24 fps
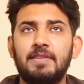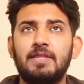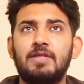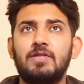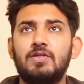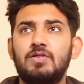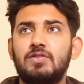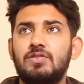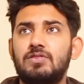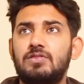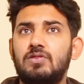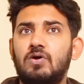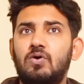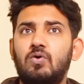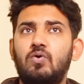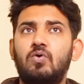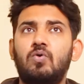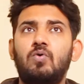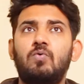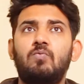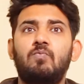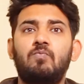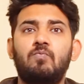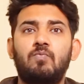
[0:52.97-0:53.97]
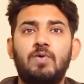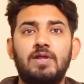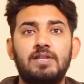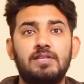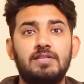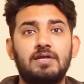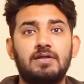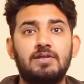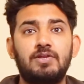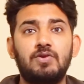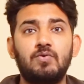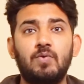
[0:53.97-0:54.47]
so when the
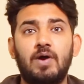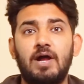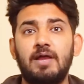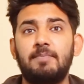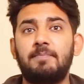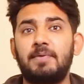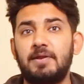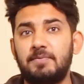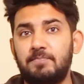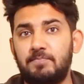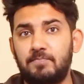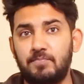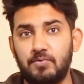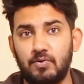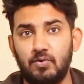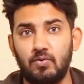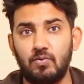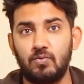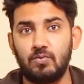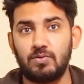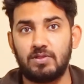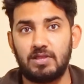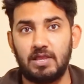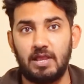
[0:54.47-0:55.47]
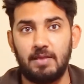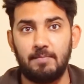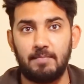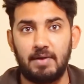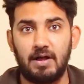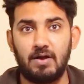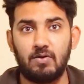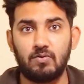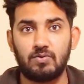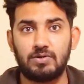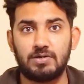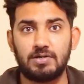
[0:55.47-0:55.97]
new ipad pro came
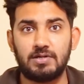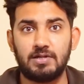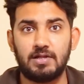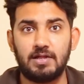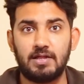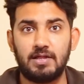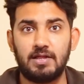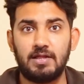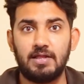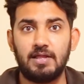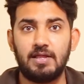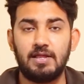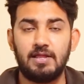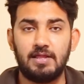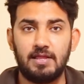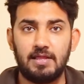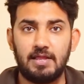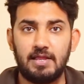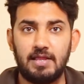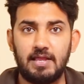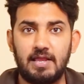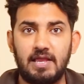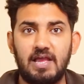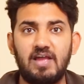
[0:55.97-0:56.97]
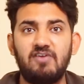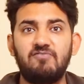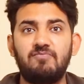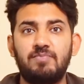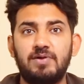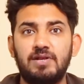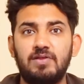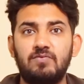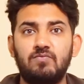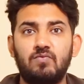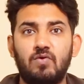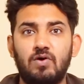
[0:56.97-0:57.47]
out everybody
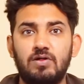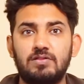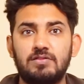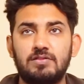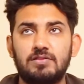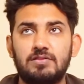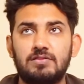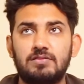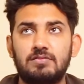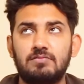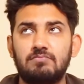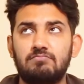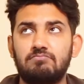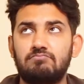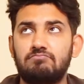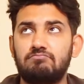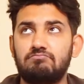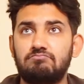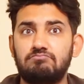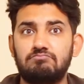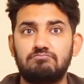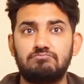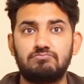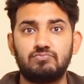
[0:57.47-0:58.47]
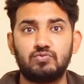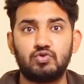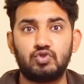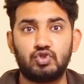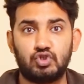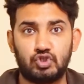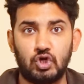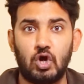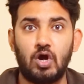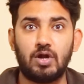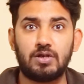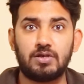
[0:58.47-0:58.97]
was
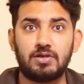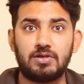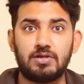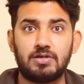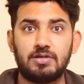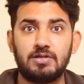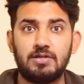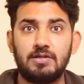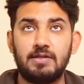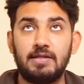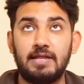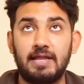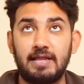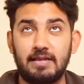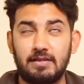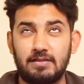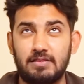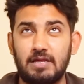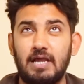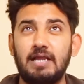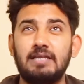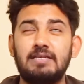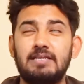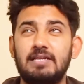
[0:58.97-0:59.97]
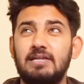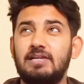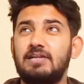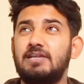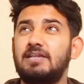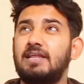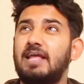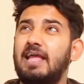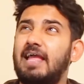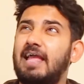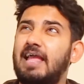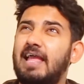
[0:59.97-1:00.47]
shocked excited
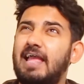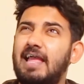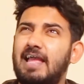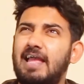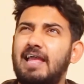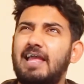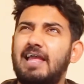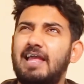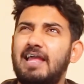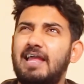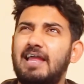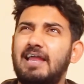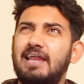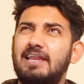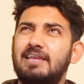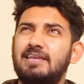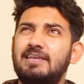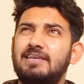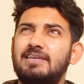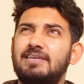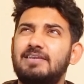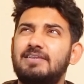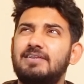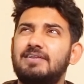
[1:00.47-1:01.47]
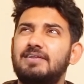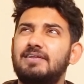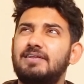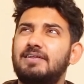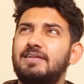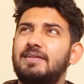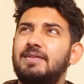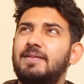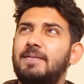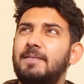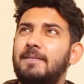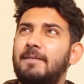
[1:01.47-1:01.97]
and
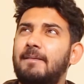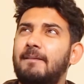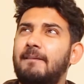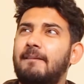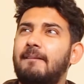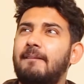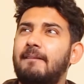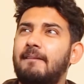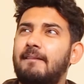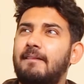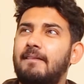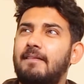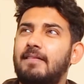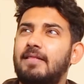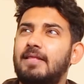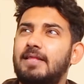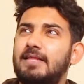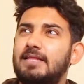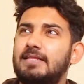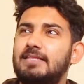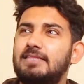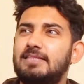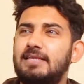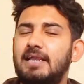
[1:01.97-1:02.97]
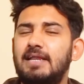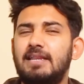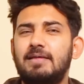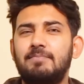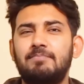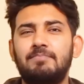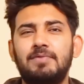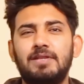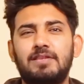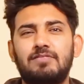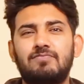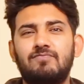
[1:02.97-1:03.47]
there are
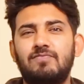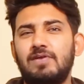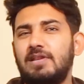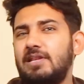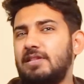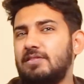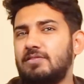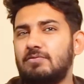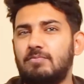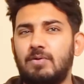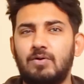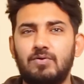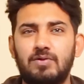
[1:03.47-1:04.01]
mixed feelings about